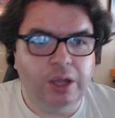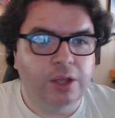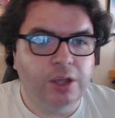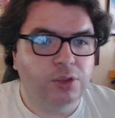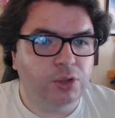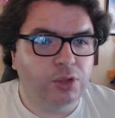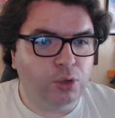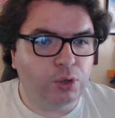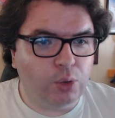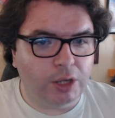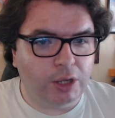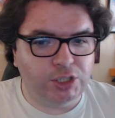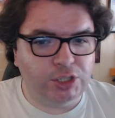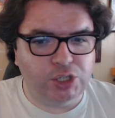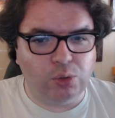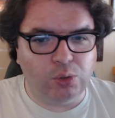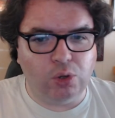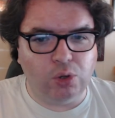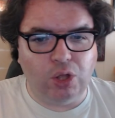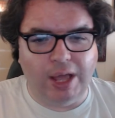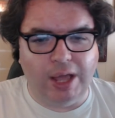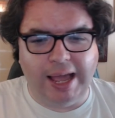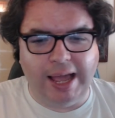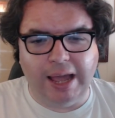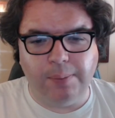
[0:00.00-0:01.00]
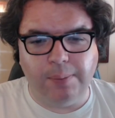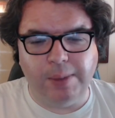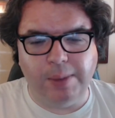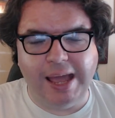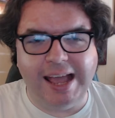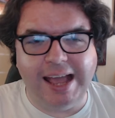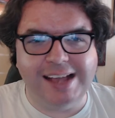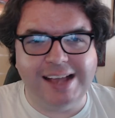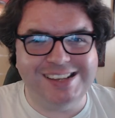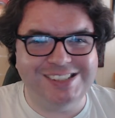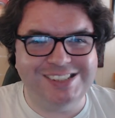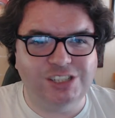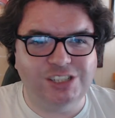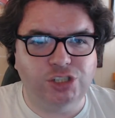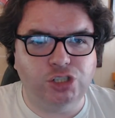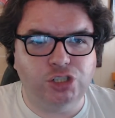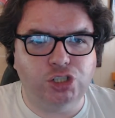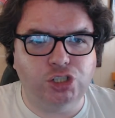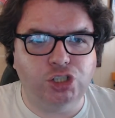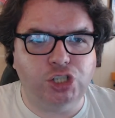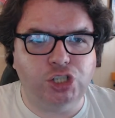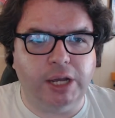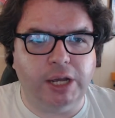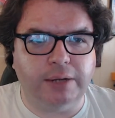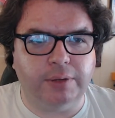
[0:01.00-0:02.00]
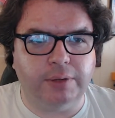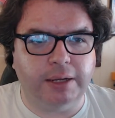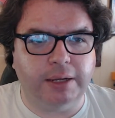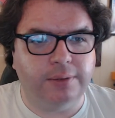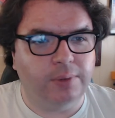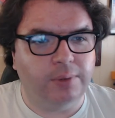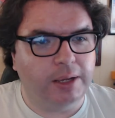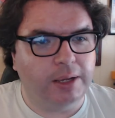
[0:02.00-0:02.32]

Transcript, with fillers: The Crunchyroll app has gen like